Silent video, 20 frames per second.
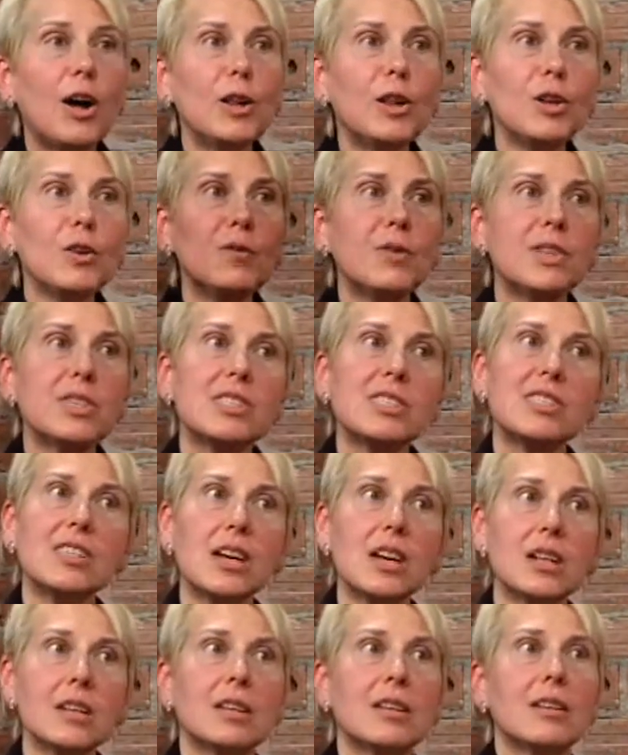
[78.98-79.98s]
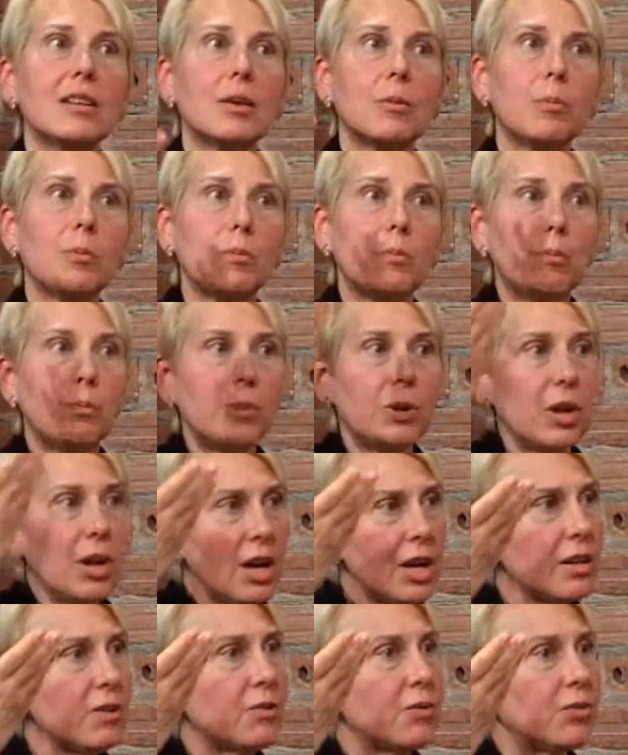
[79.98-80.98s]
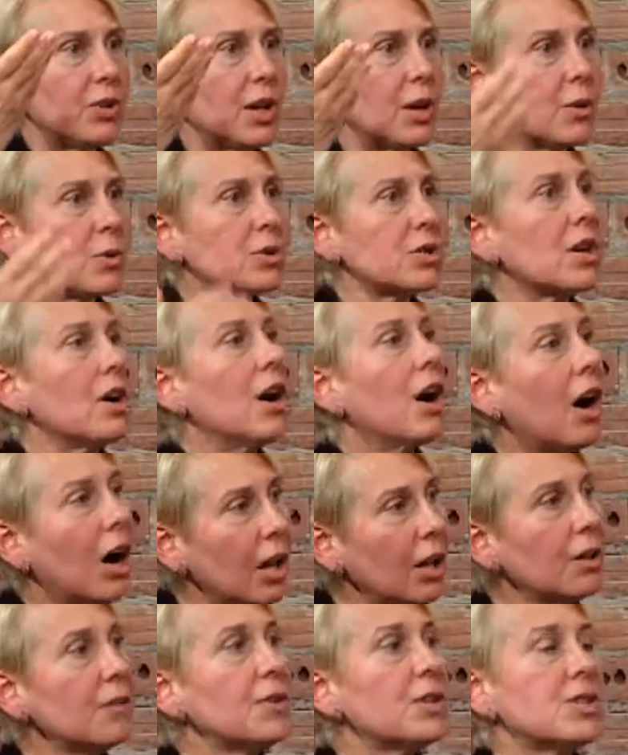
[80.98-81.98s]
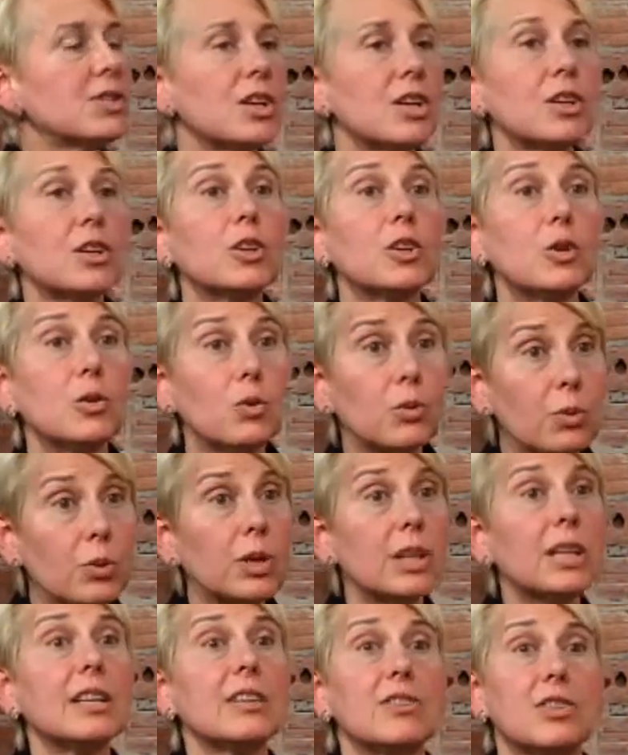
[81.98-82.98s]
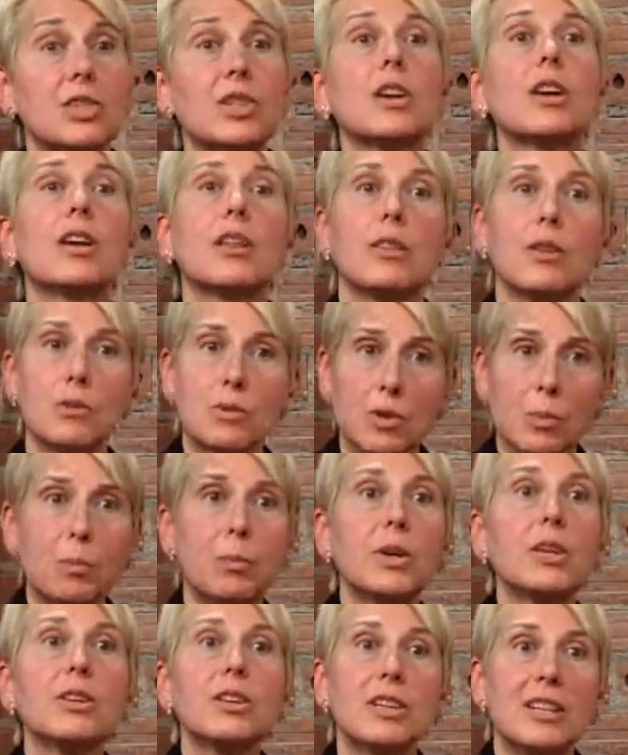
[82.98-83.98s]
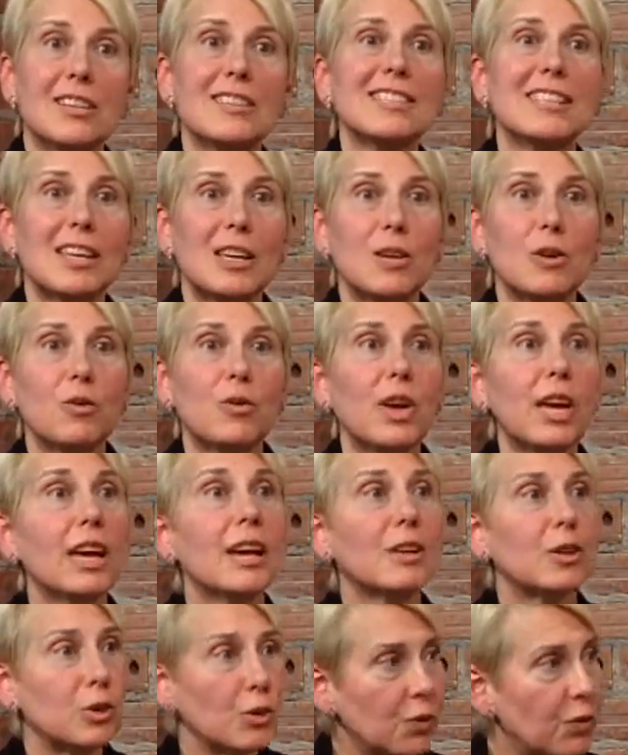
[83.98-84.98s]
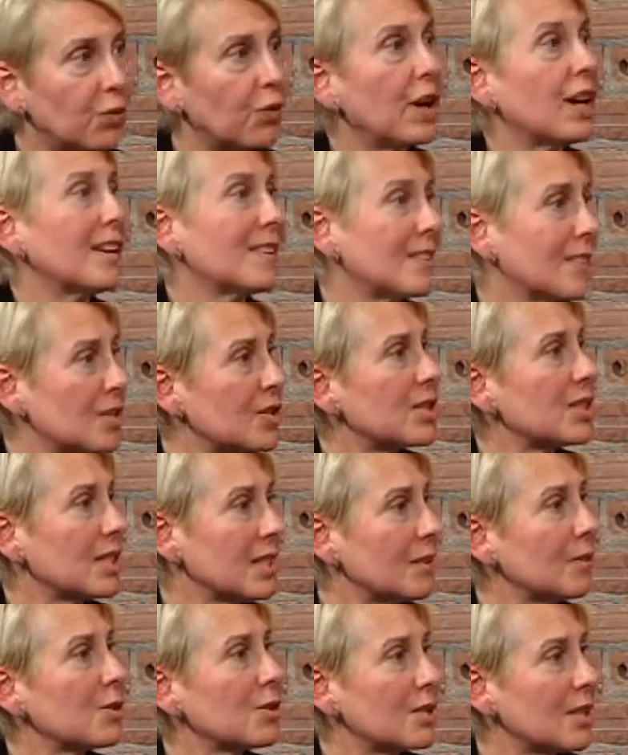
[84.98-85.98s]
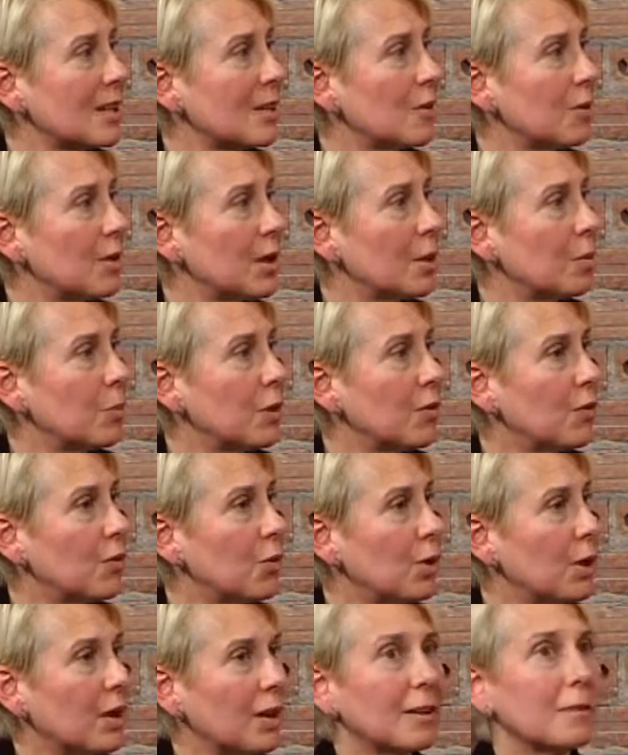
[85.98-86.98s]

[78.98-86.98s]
all of a sudden the blood flows, all of a sudden you reach those abilities that you've had. You find the skills that you've had before.